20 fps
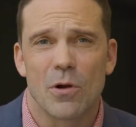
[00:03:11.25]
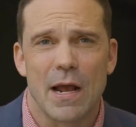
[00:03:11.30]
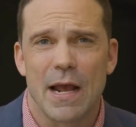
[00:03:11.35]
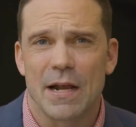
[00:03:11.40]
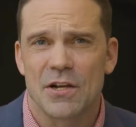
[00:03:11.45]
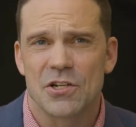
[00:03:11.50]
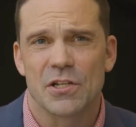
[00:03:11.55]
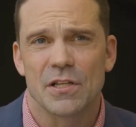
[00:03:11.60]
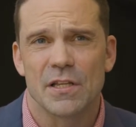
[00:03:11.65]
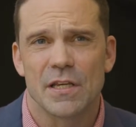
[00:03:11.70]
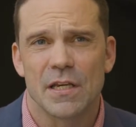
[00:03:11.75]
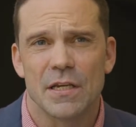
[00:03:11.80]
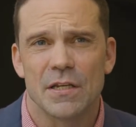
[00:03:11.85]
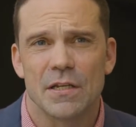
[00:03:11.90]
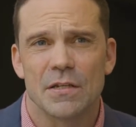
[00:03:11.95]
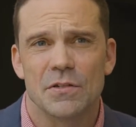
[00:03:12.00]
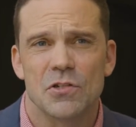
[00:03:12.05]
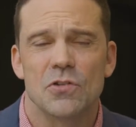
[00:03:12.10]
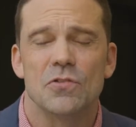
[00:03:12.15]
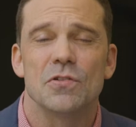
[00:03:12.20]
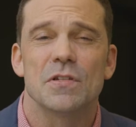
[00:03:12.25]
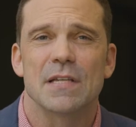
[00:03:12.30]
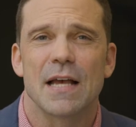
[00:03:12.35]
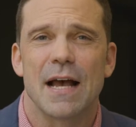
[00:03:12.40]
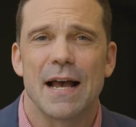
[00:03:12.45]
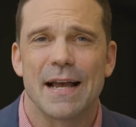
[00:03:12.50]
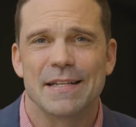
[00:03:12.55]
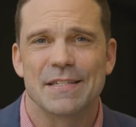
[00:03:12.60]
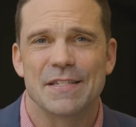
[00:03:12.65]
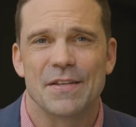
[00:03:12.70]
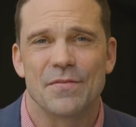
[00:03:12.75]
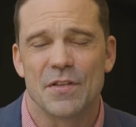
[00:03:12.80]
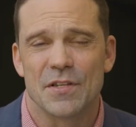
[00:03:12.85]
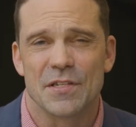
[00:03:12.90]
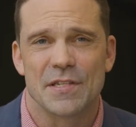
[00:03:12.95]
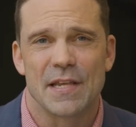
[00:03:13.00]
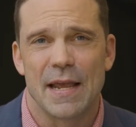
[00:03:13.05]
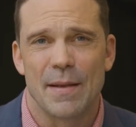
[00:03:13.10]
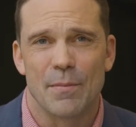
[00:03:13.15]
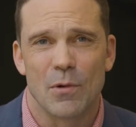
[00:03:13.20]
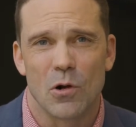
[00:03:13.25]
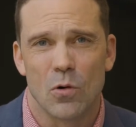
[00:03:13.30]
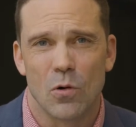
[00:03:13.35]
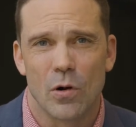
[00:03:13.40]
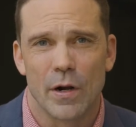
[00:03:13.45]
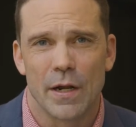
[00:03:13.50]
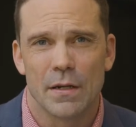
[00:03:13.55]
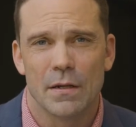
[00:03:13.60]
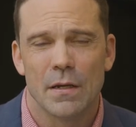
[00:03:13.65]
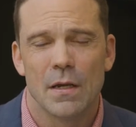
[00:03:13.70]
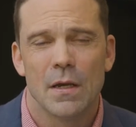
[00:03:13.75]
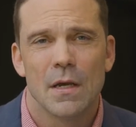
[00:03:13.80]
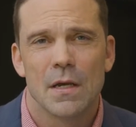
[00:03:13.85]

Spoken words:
actually two sides of the same coin.